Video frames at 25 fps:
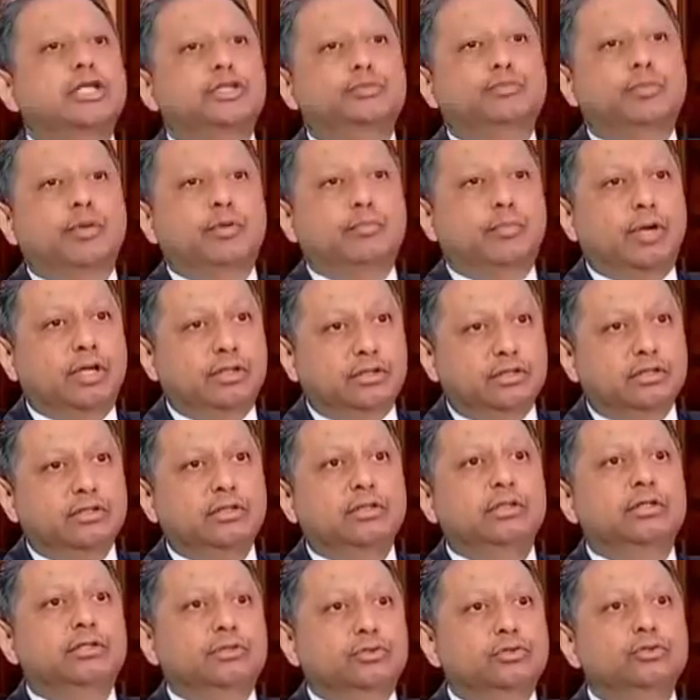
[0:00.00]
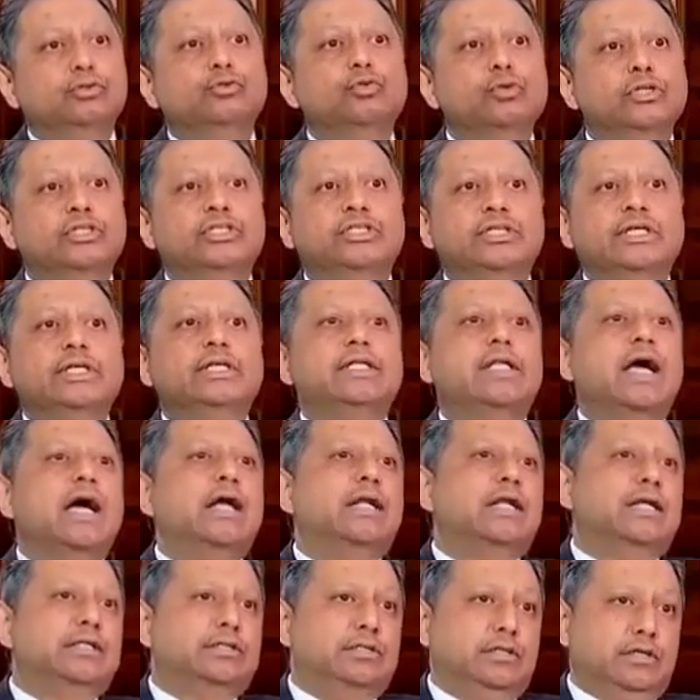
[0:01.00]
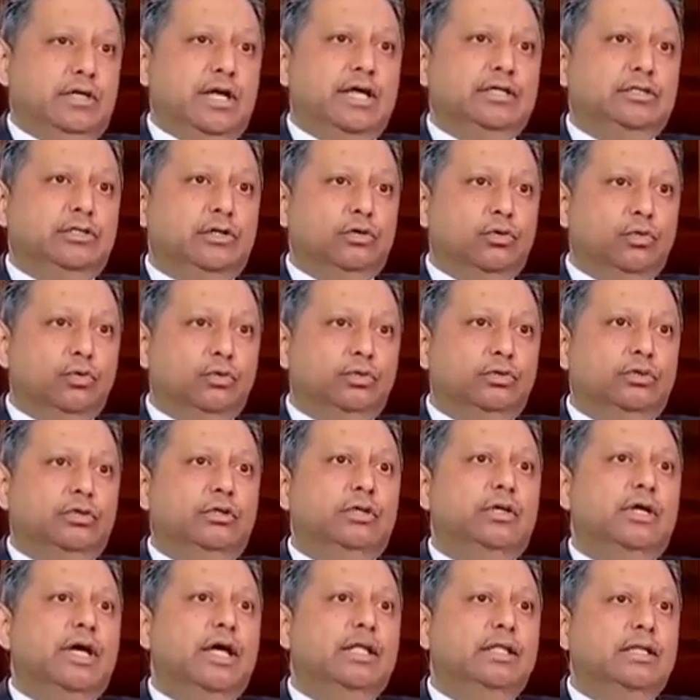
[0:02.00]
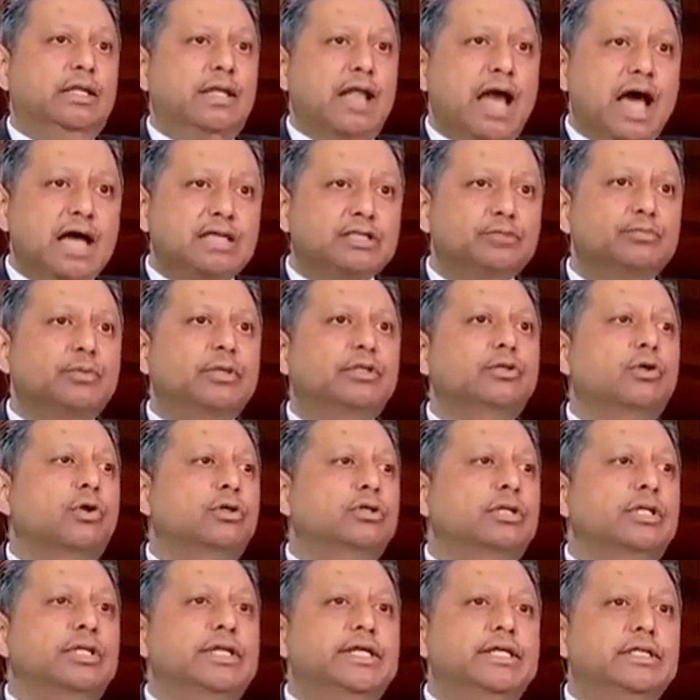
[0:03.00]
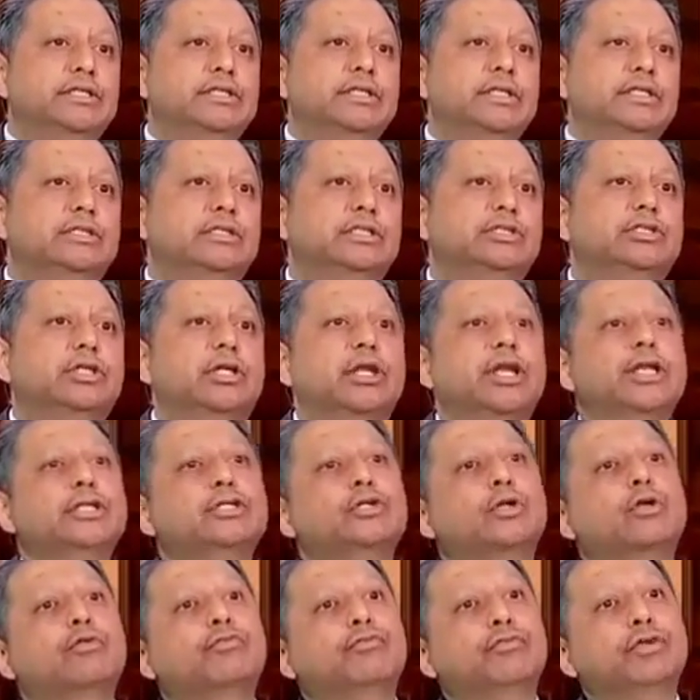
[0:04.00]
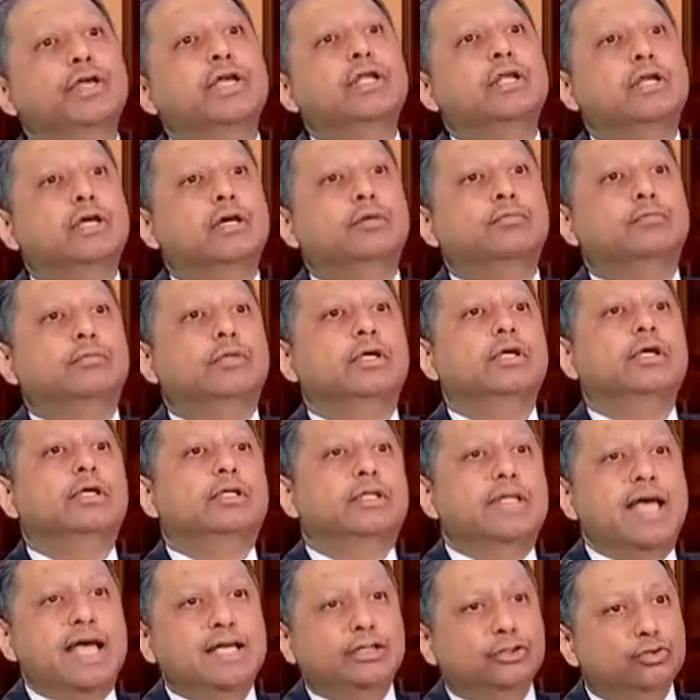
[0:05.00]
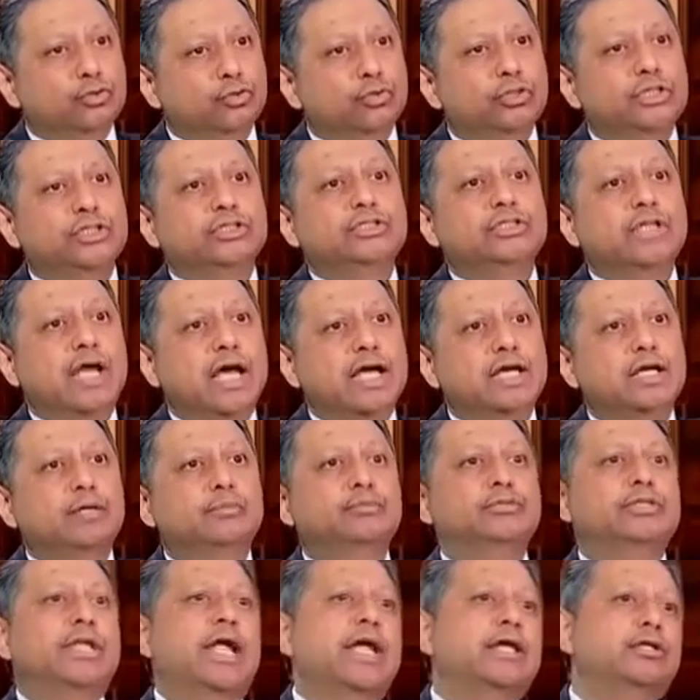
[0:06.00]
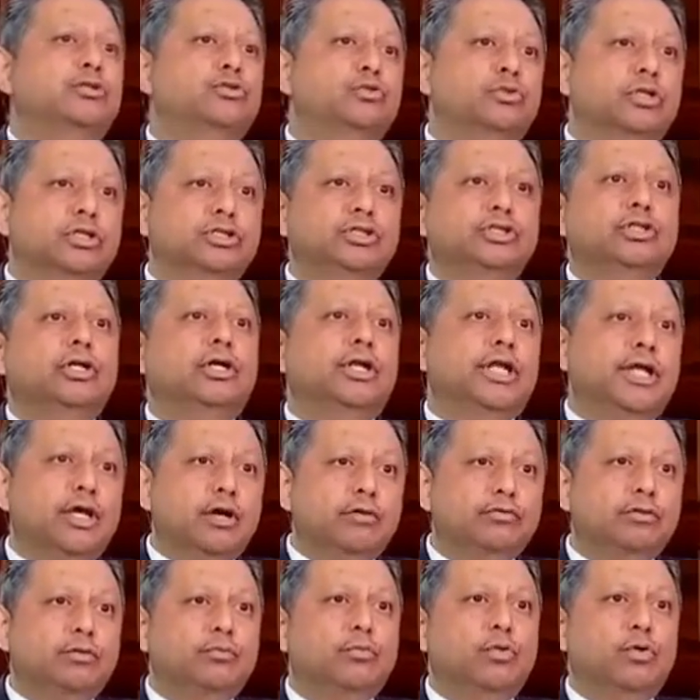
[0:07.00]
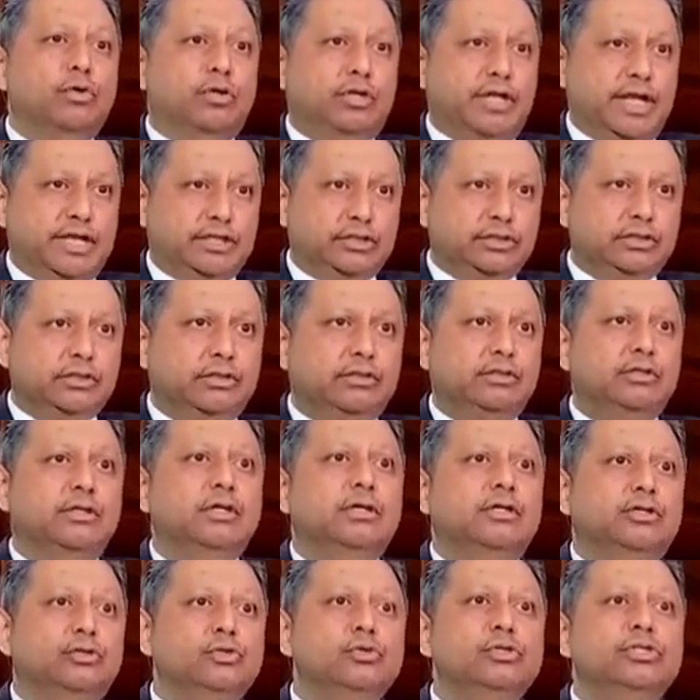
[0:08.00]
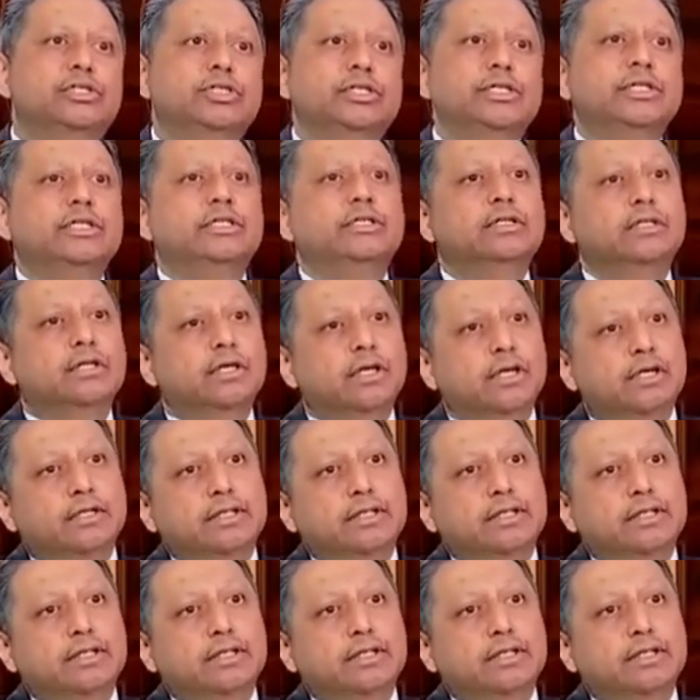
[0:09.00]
branch per month. So you will see that as a growth. And the last but not the least is the generation of fee income. Thanks to this tie-ups, thanks to the churning of the book next year, you will see